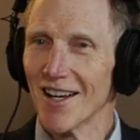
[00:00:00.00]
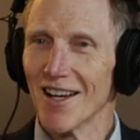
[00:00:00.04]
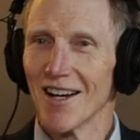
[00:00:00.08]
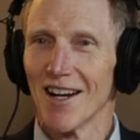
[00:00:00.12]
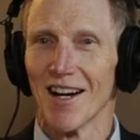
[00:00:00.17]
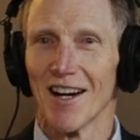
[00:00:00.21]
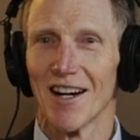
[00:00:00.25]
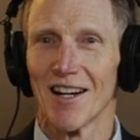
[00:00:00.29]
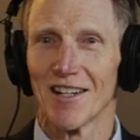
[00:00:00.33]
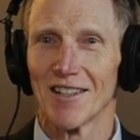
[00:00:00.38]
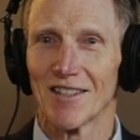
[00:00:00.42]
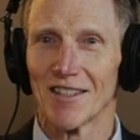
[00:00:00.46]

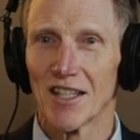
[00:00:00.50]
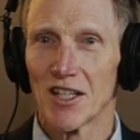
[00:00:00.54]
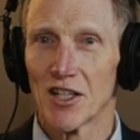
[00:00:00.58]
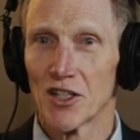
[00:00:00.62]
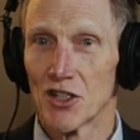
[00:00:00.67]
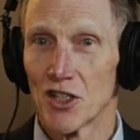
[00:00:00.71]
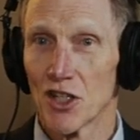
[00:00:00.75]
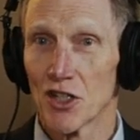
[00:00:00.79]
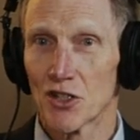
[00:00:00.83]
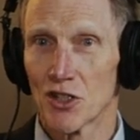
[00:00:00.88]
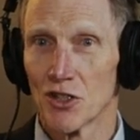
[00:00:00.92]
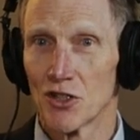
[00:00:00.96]
Uh, in
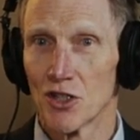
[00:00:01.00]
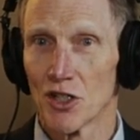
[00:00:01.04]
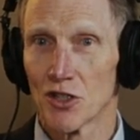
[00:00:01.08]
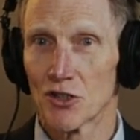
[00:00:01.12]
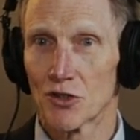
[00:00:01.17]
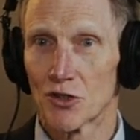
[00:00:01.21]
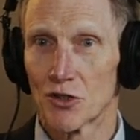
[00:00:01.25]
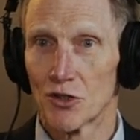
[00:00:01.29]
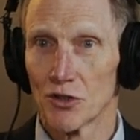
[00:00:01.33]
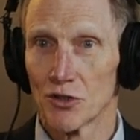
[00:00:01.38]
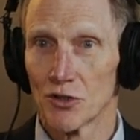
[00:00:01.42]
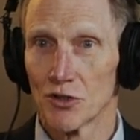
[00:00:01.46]
addition, just
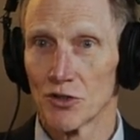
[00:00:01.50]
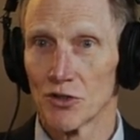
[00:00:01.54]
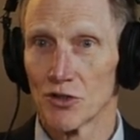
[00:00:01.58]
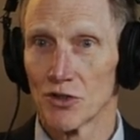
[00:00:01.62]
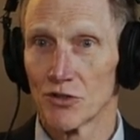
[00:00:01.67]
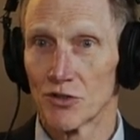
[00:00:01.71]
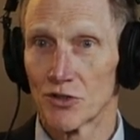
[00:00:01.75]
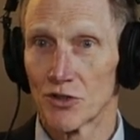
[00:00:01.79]
to